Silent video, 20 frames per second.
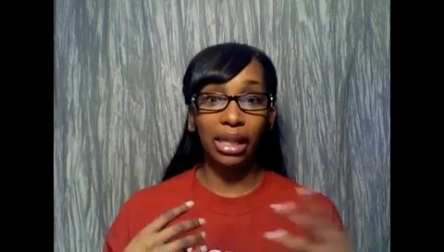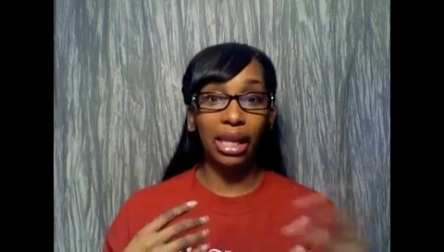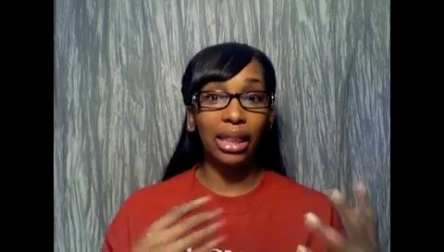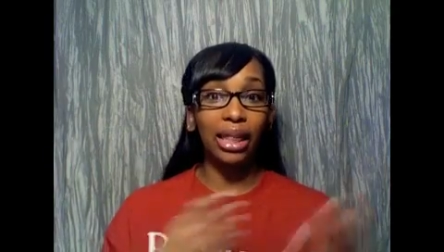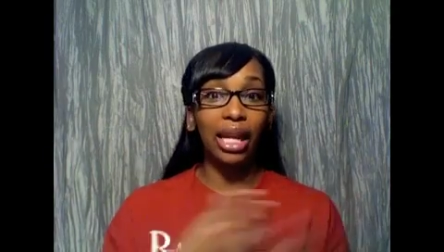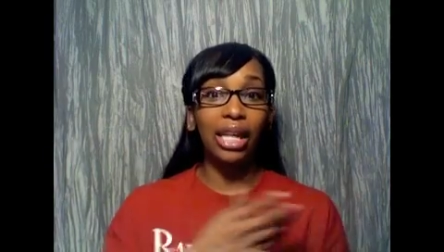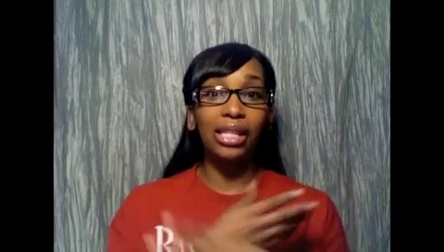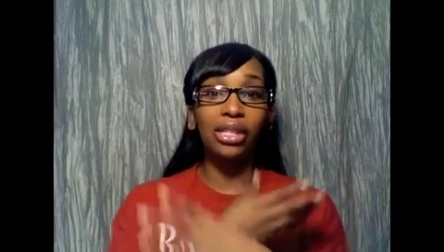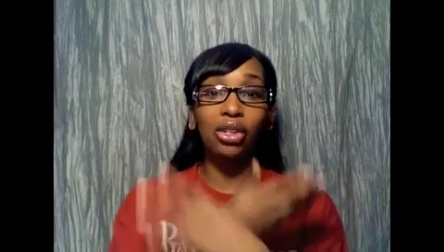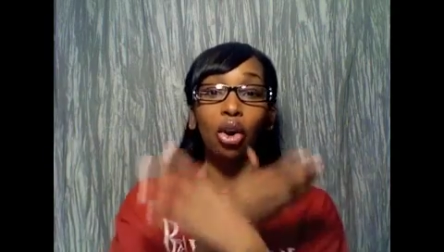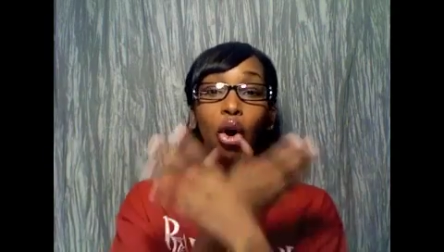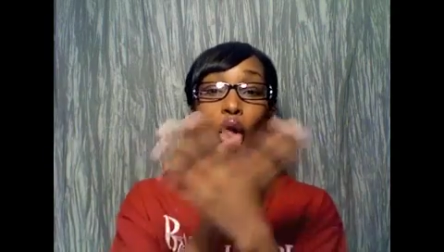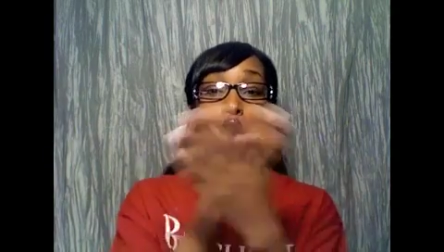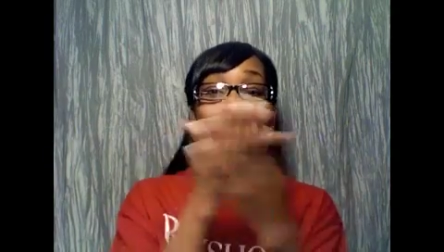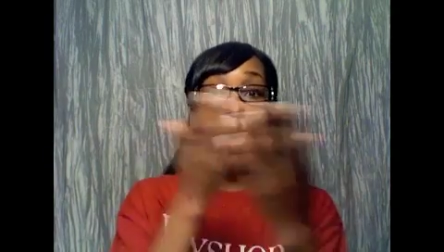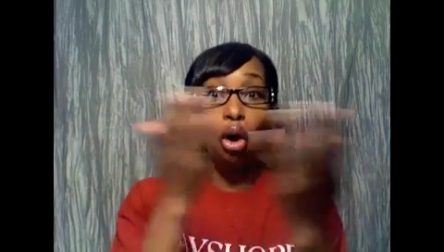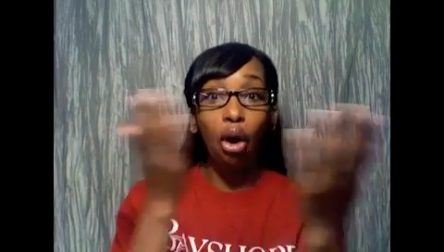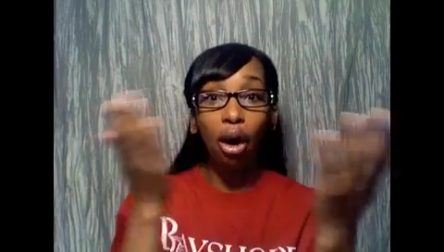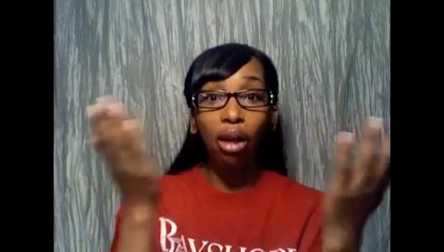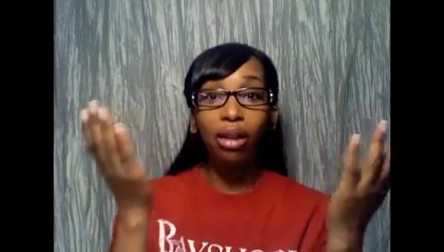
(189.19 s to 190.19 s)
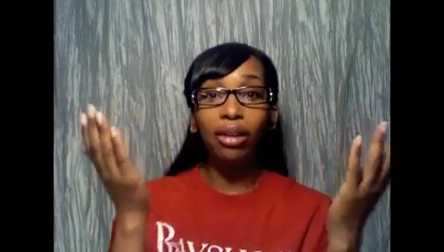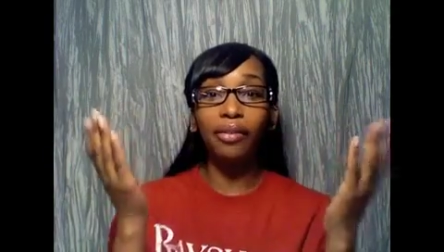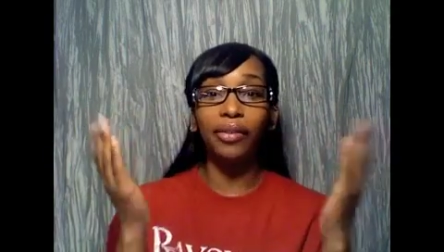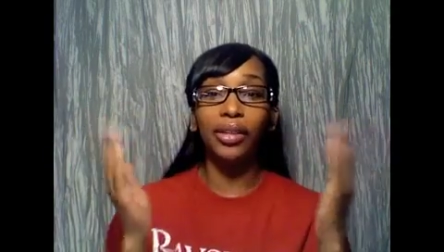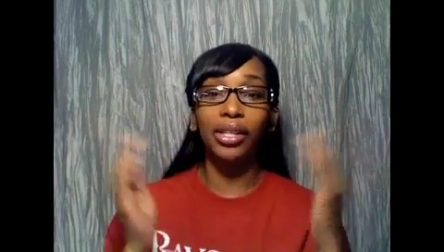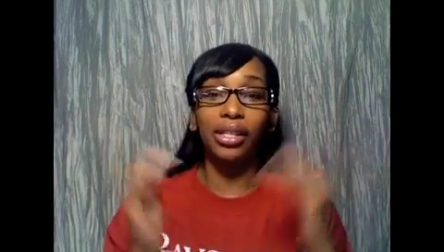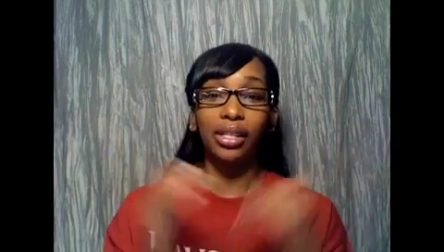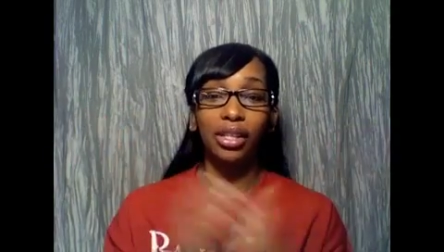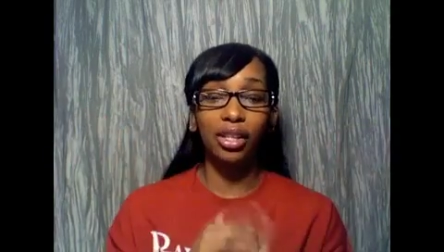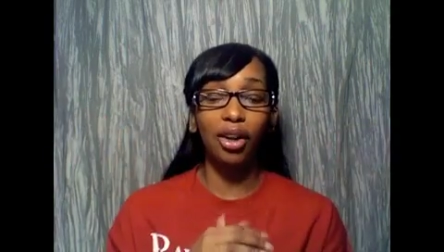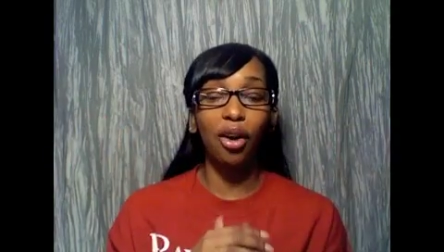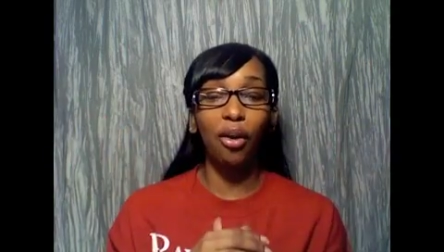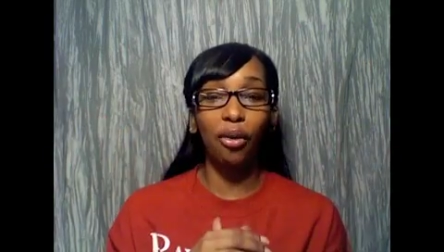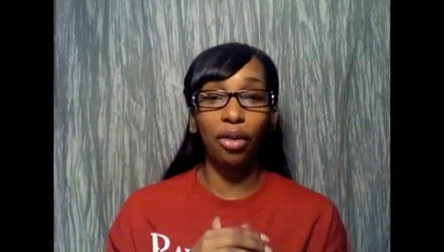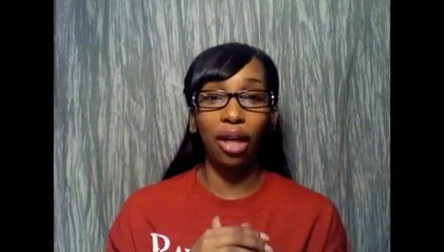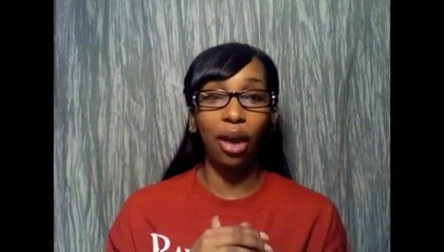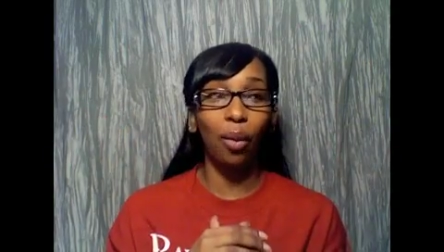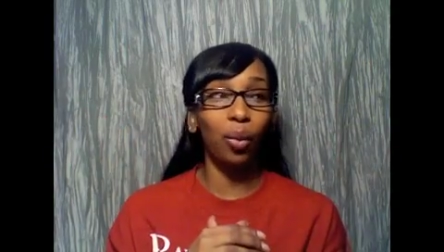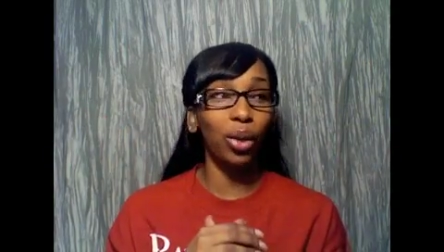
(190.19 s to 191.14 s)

it lets all of us know that